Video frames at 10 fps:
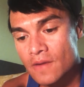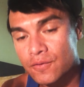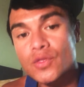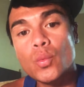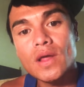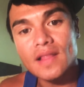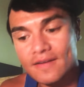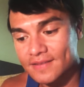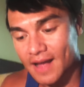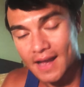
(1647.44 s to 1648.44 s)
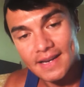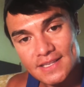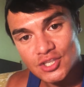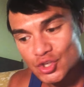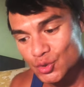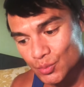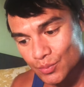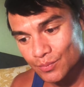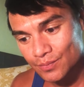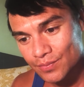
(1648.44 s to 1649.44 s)
for the will of God to
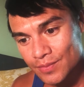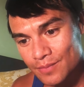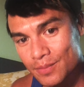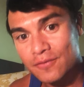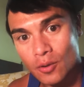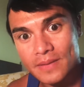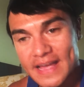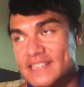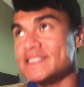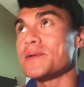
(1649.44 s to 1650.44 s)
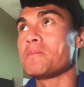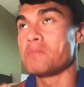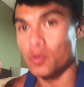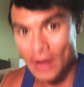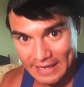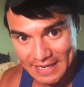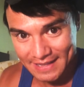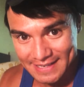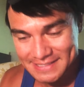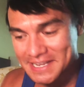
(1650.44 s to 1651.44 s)
perform its
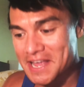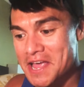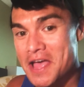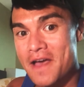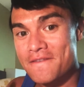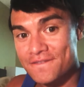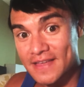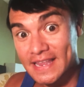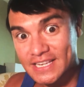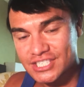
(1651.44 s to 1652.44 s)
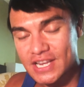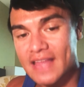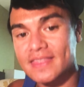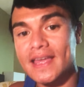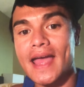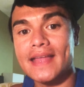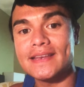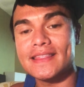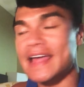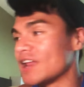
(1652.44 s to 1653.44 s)
miraculous finish at the
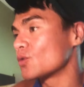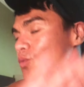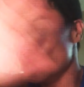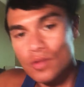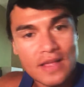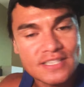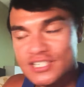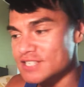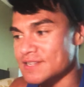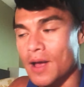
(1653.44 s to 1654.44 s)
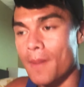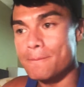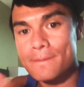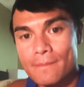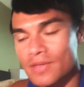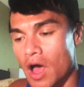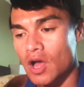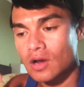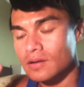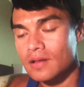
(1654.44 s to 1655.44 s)
end, that is just a um,
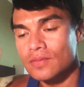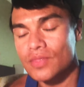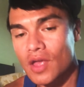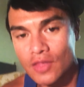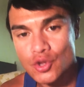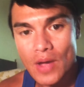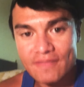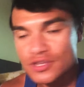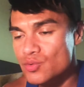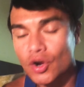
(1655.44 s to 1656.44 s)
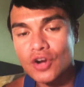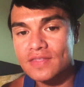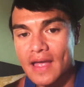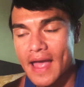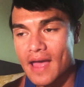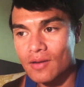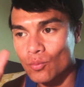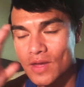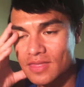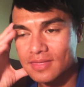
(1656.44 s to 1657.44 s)
a new heaven, new earth
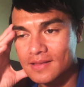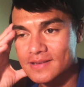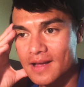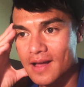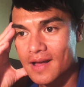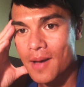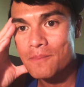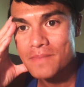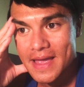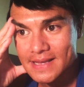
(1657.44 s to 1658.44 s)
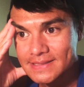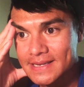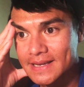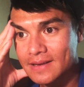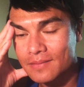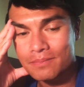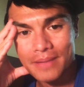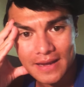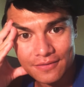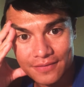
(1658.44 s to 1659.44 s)
with amazing
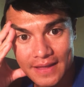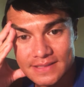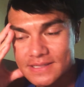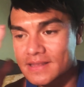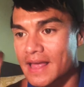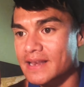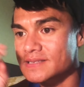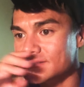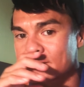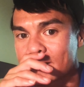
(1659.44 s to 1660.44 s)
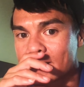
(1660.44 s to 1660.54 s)
benefits that is